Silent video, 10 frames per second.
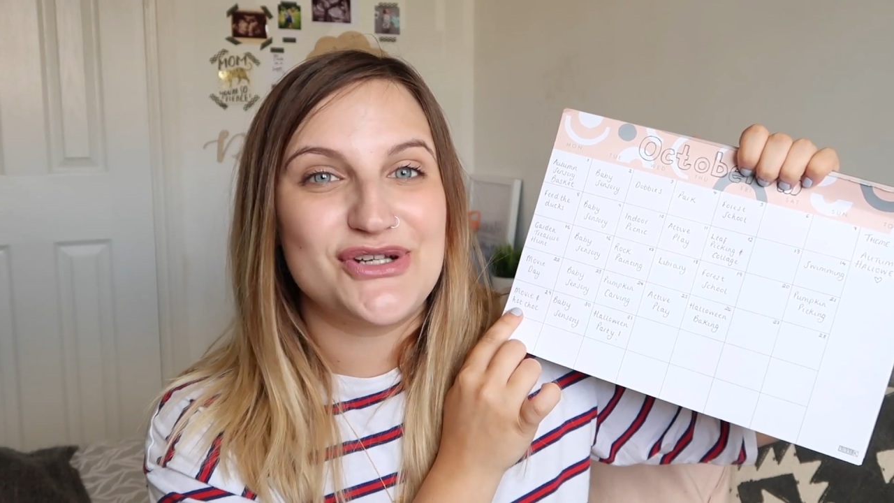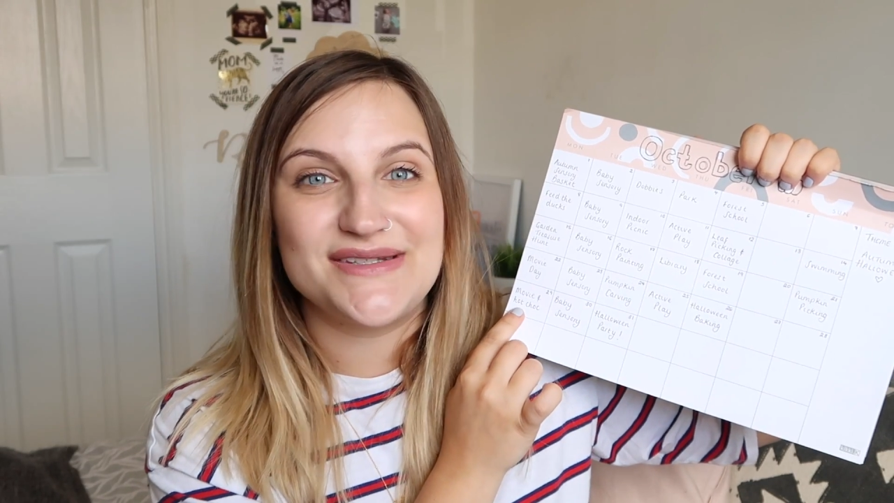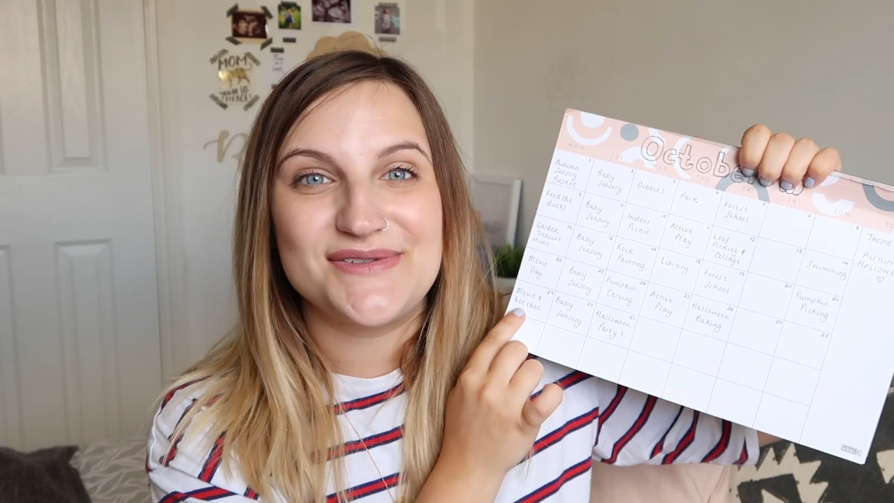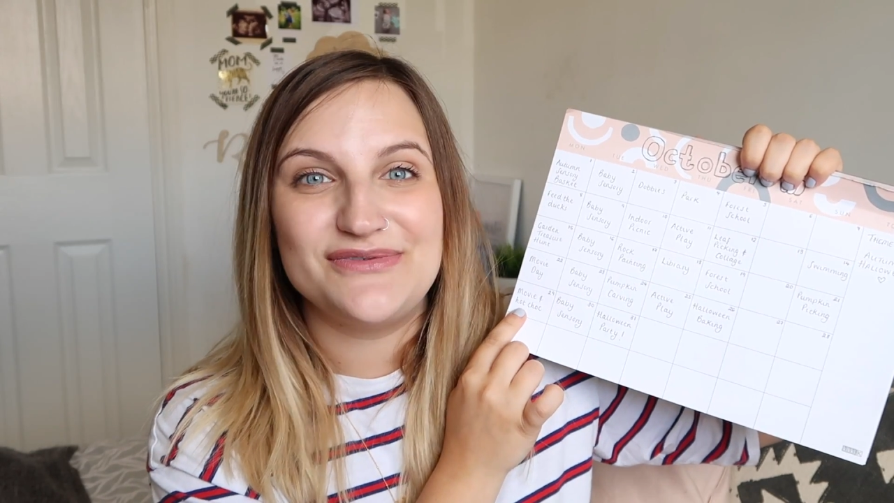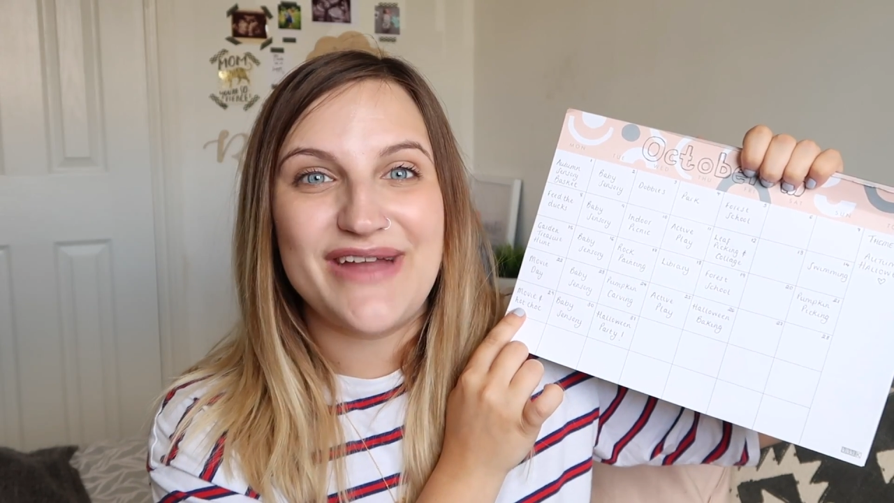
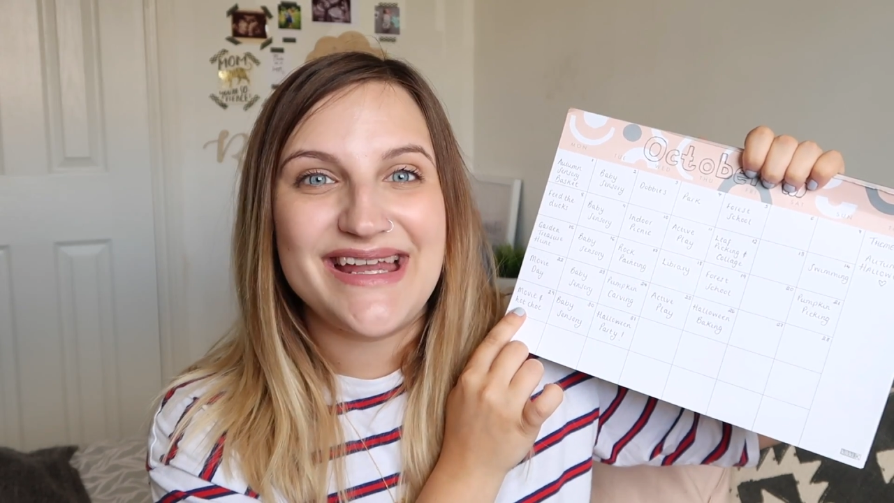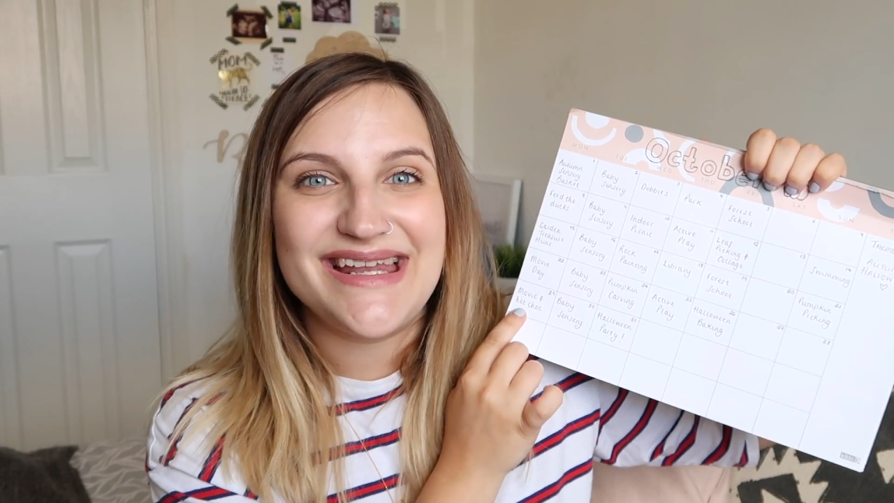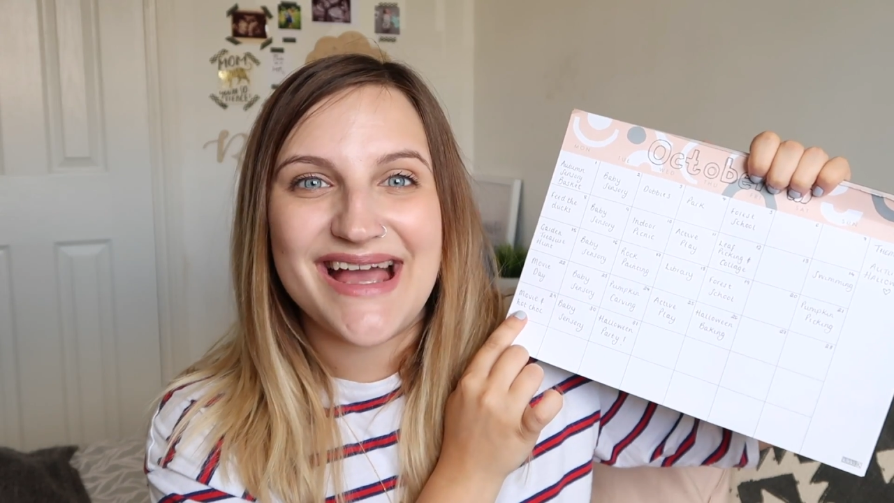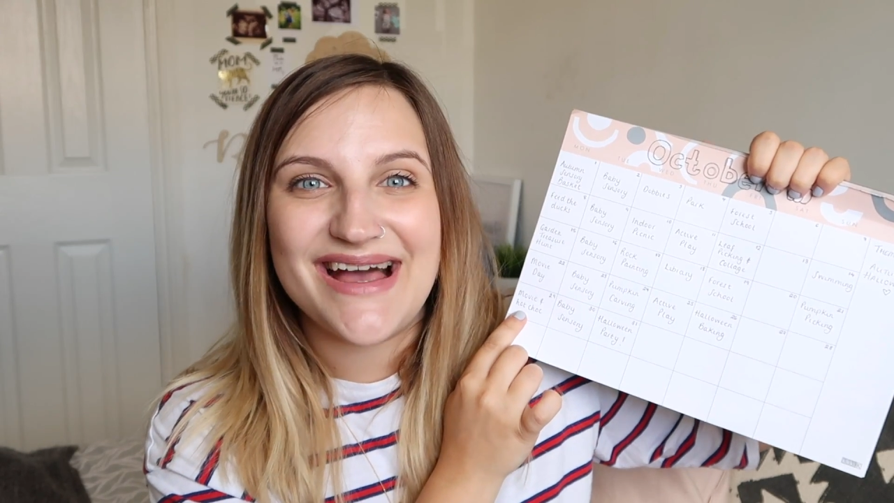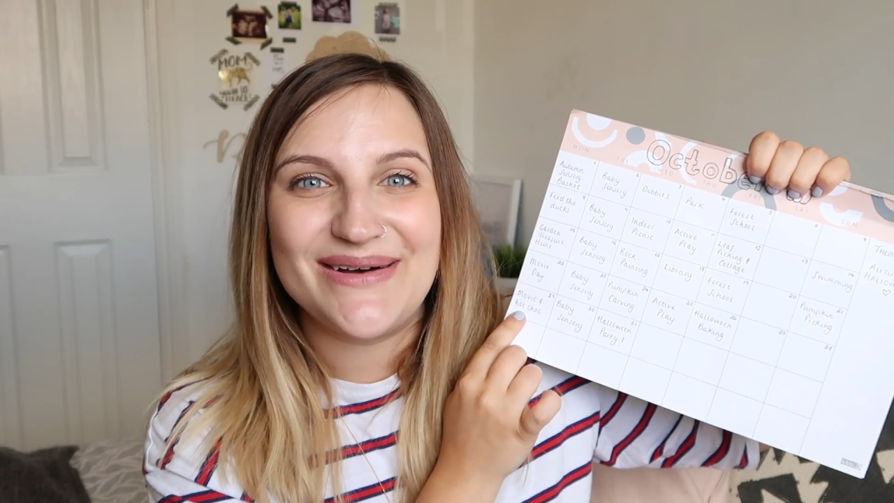
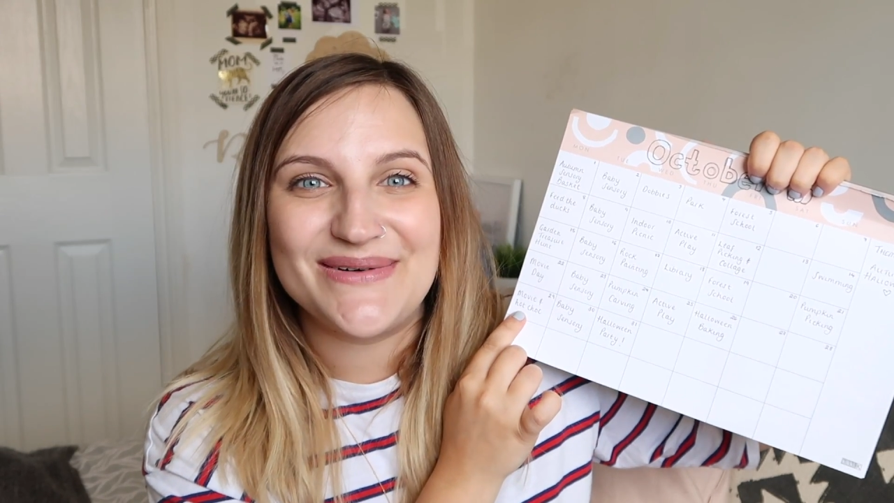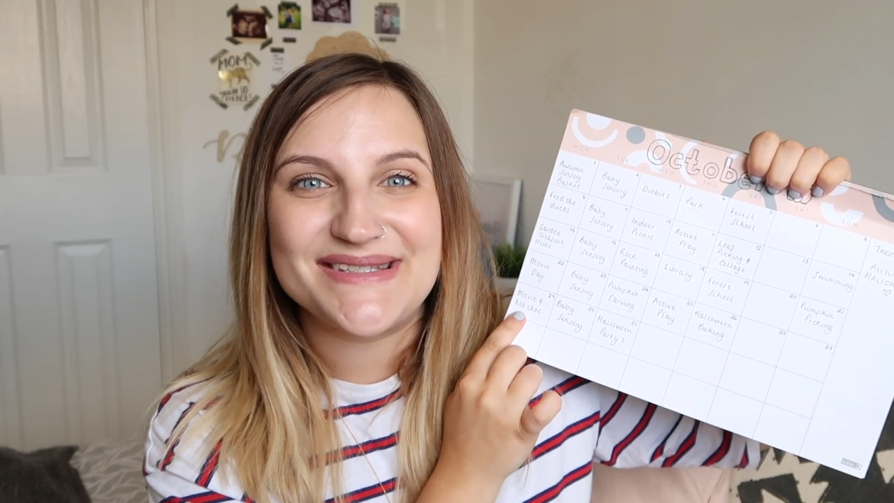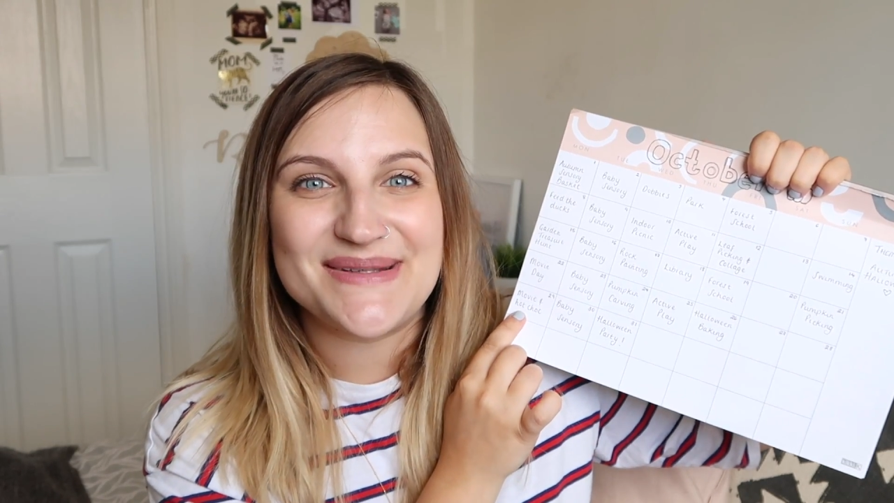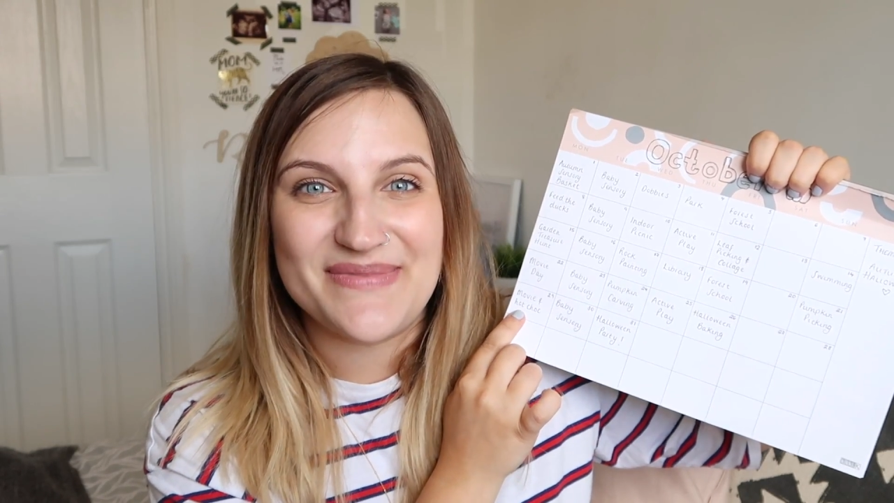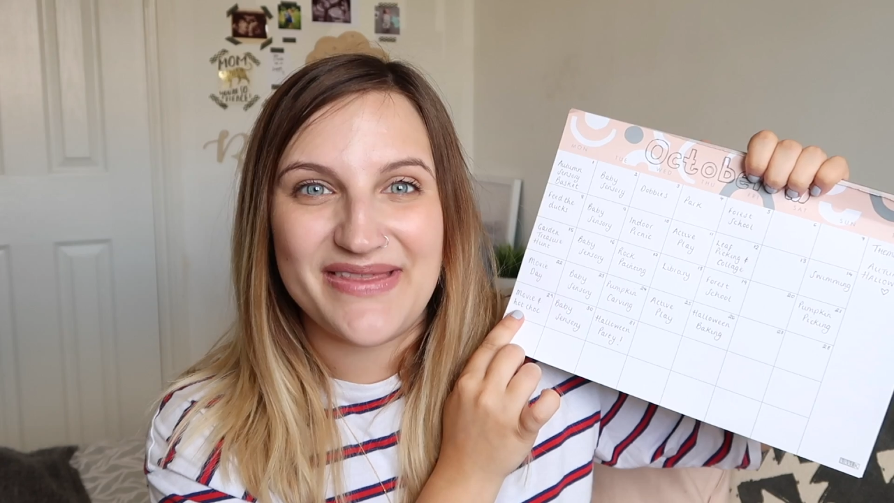Transylvania or
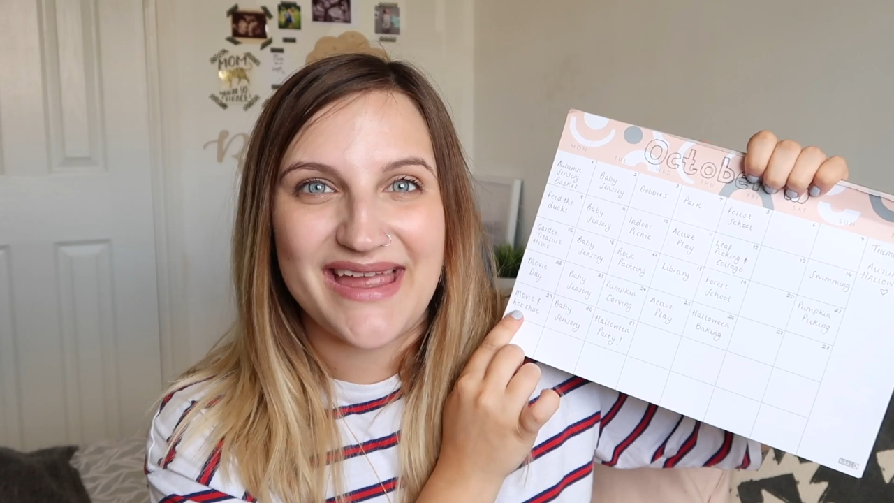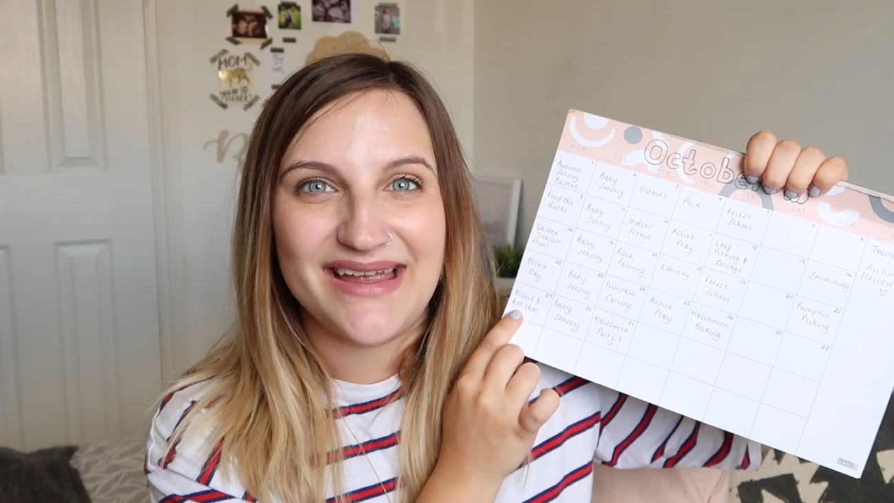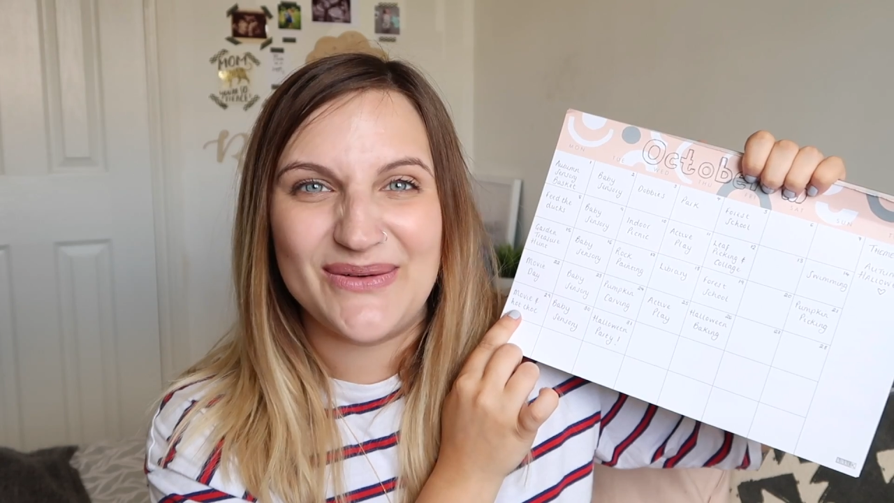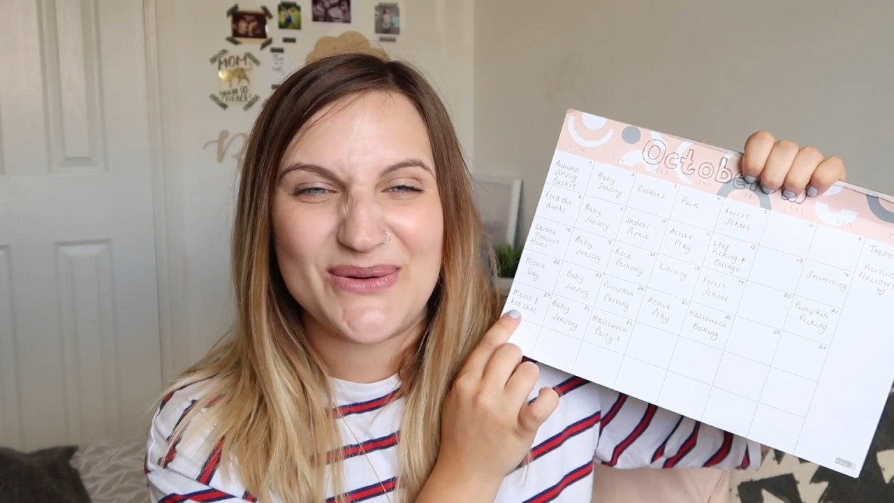something